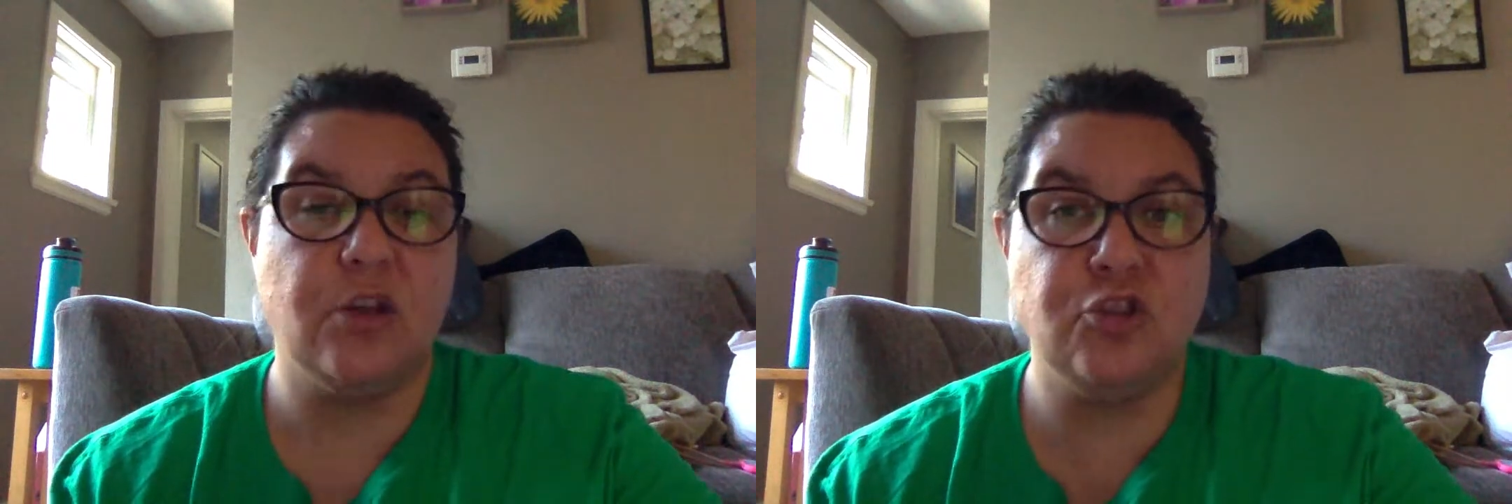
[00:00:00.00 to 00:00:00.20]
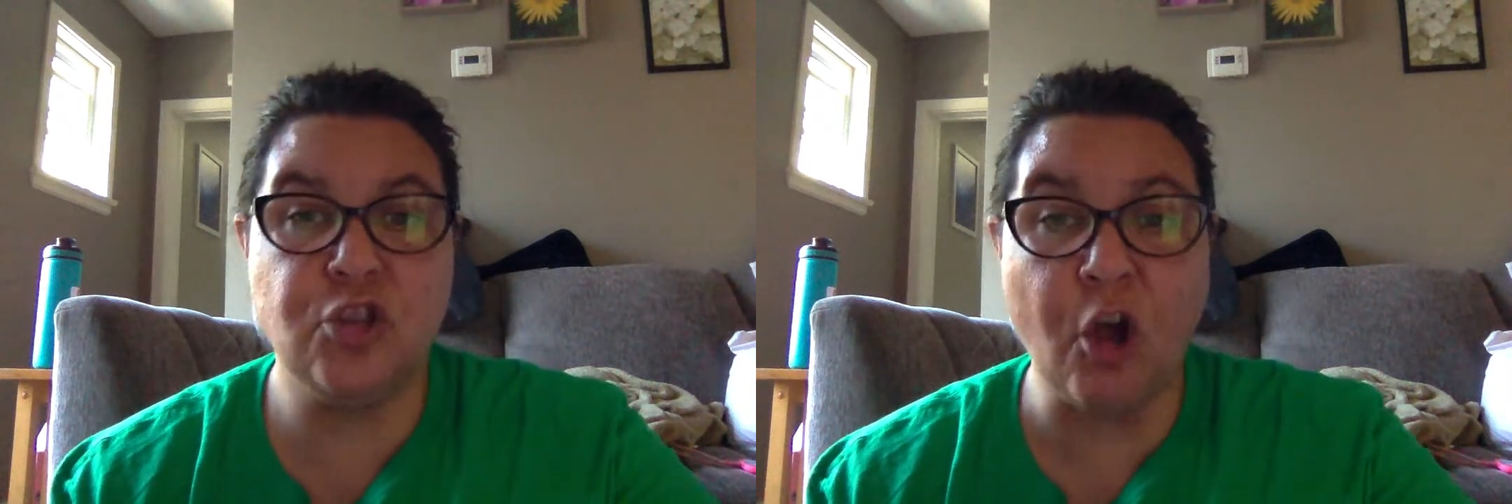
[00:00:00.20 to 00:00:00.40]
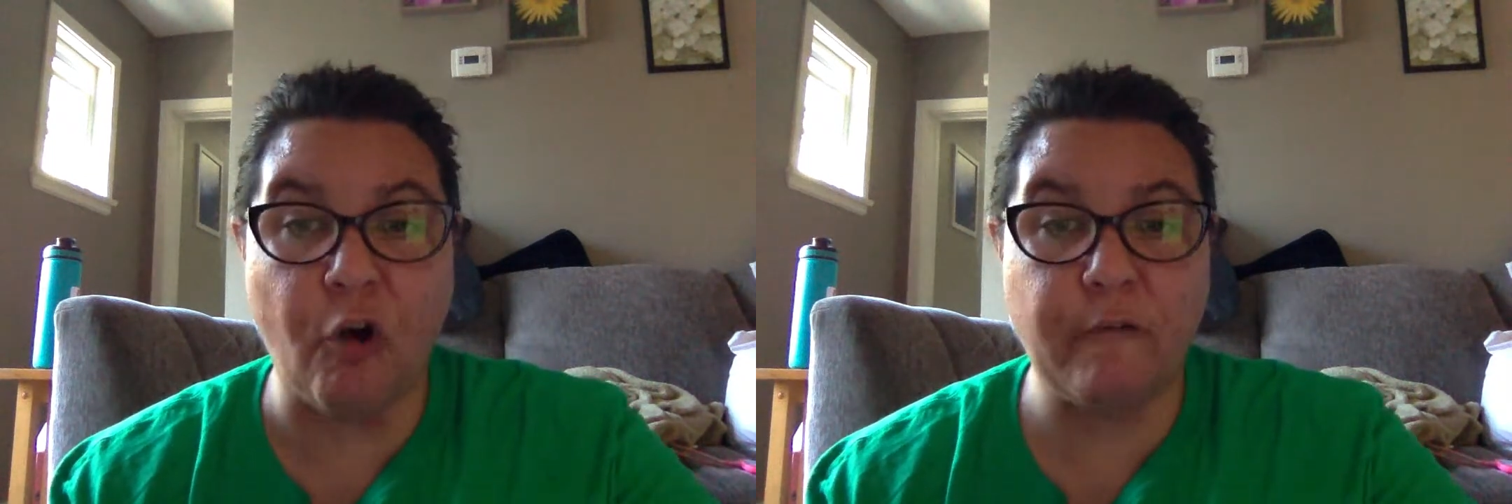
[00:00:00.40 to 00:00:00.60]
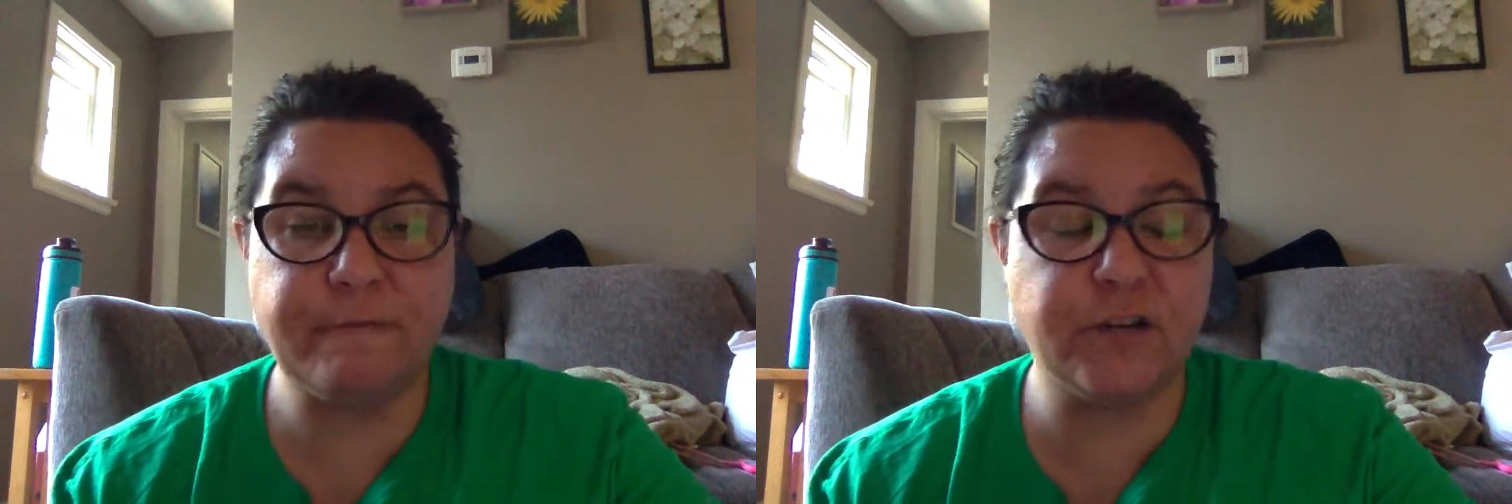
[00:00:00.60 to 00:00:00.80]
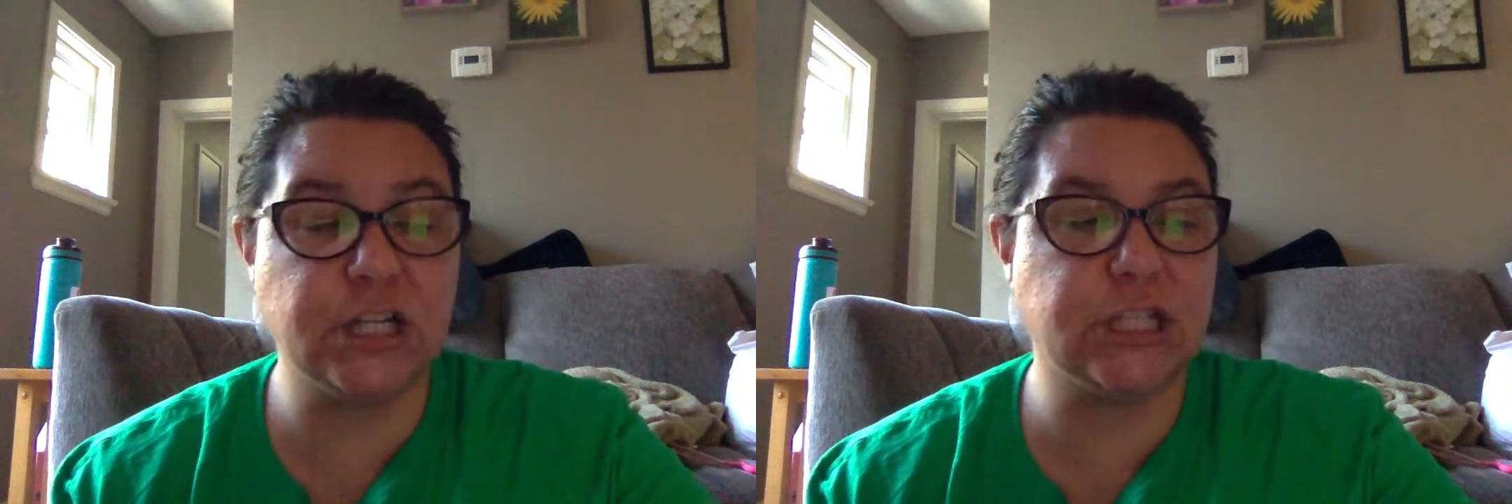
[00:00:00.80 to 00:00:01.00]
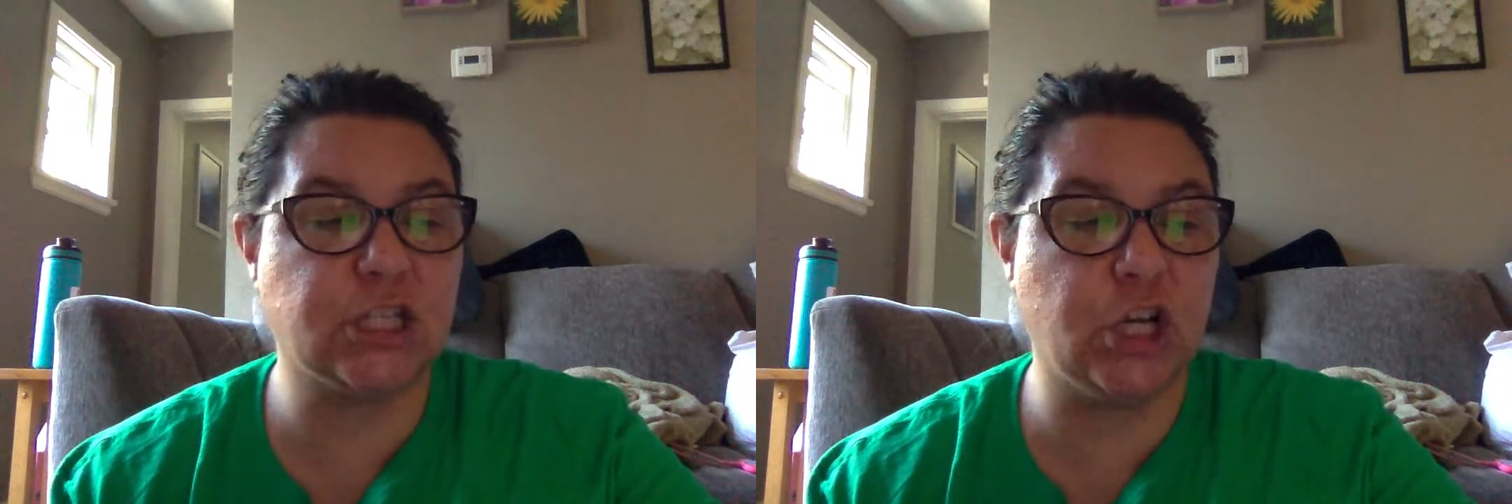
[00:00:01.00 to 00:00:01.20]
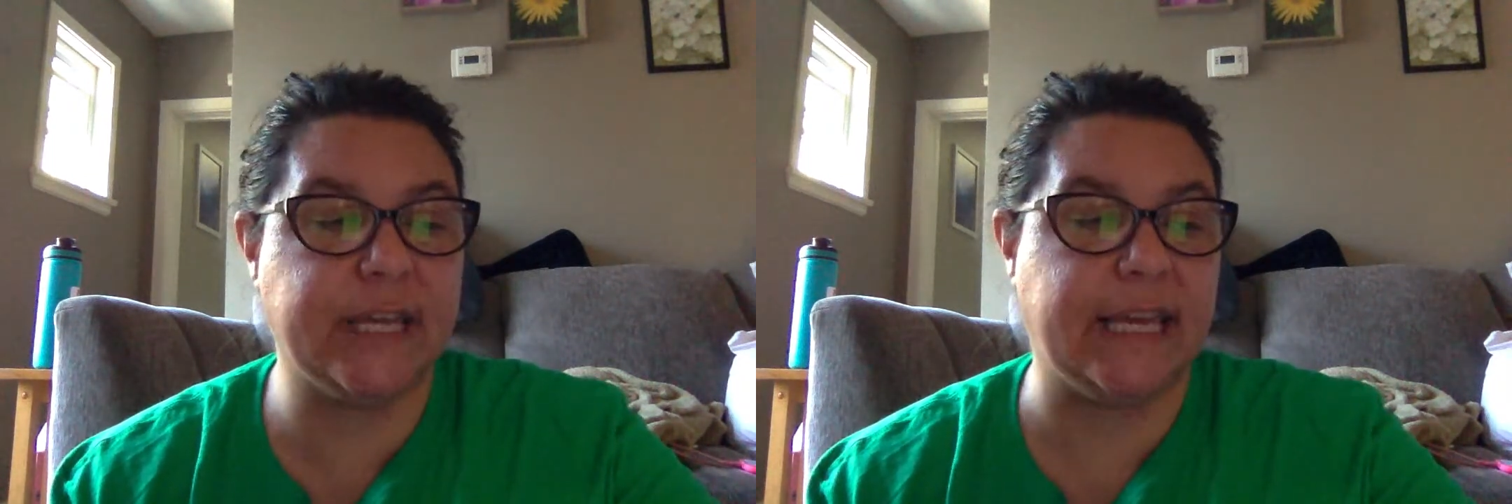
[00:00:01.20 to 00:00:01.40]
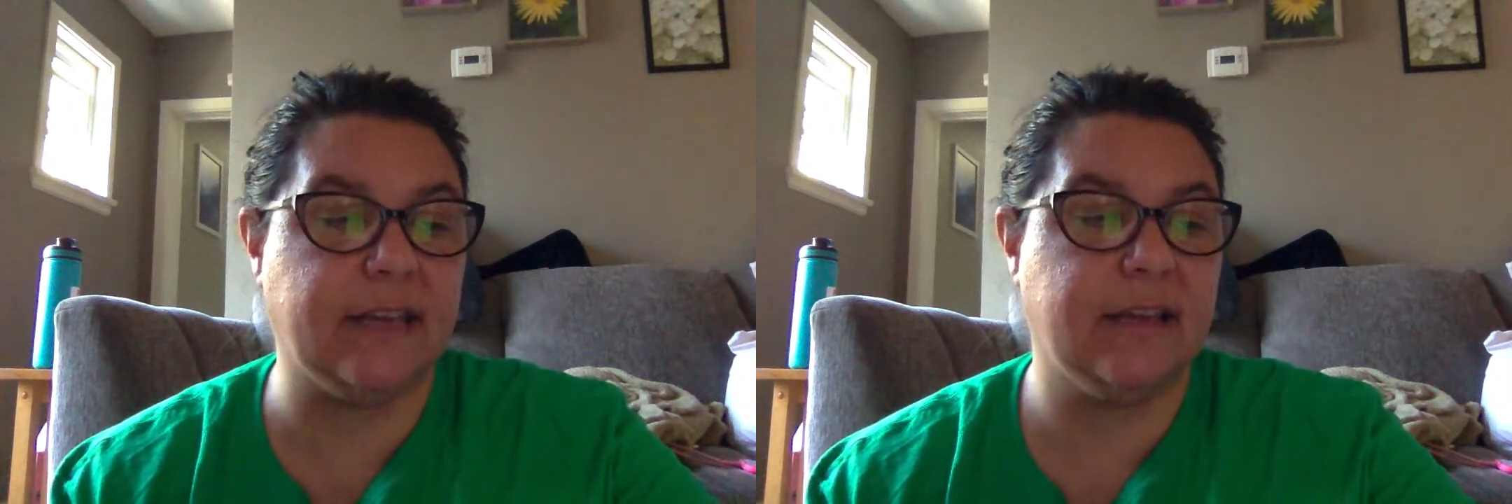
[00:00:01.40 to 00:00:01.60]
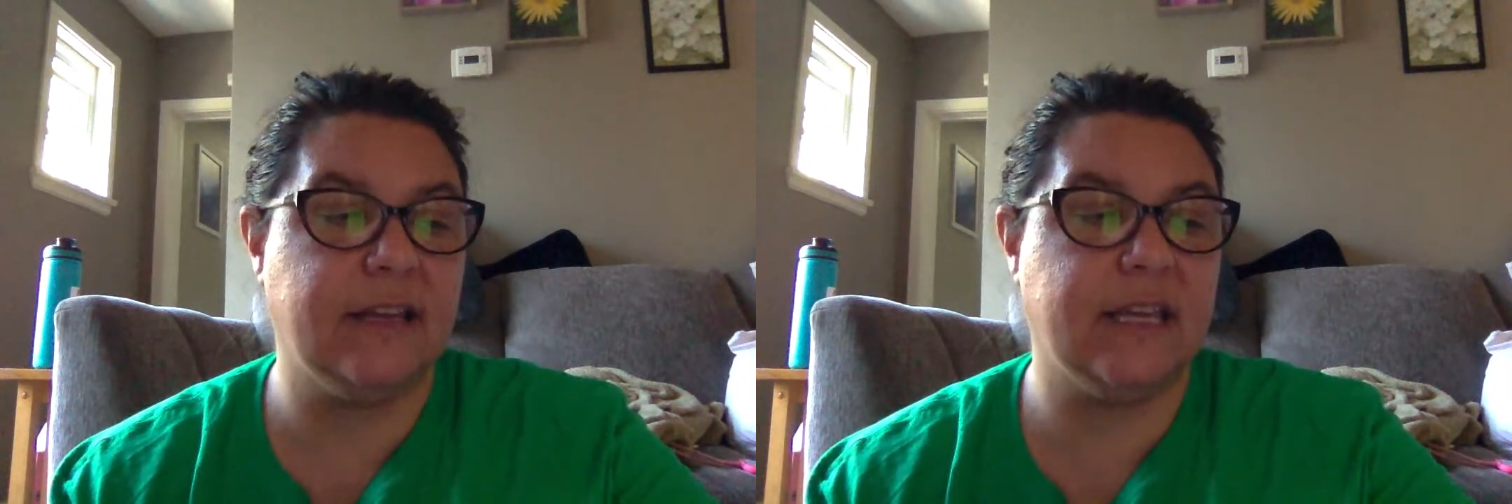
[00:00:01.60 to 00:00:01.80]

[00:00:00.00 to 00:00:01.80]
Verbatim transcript: No, first cookie.